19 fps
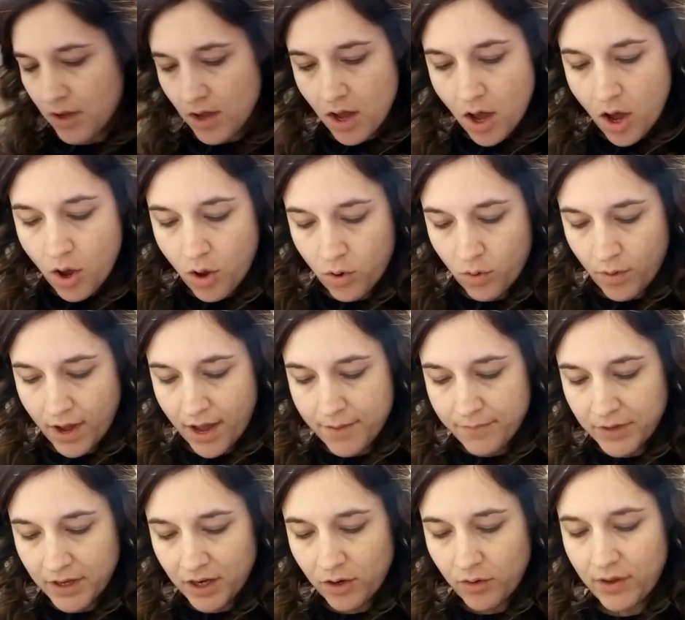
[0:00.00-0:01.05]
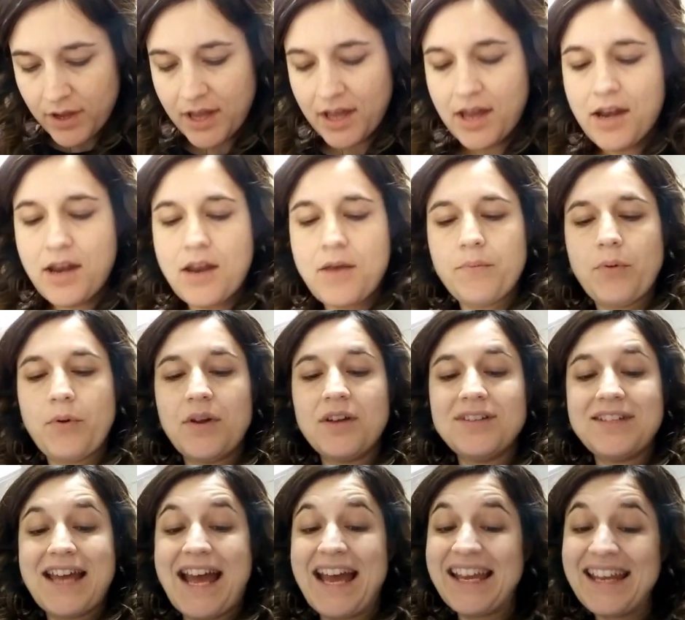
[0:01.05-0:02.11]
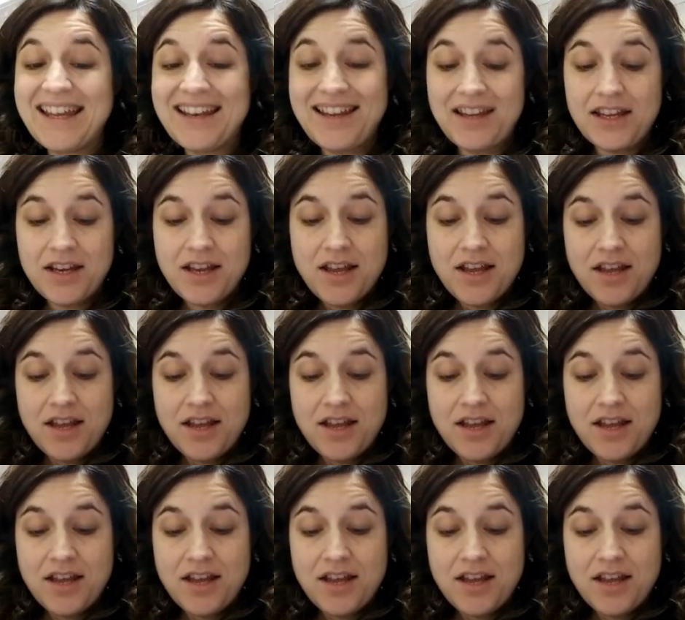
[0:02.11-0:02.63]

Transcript: Oh, I'm going to go ahead and put a tag in it.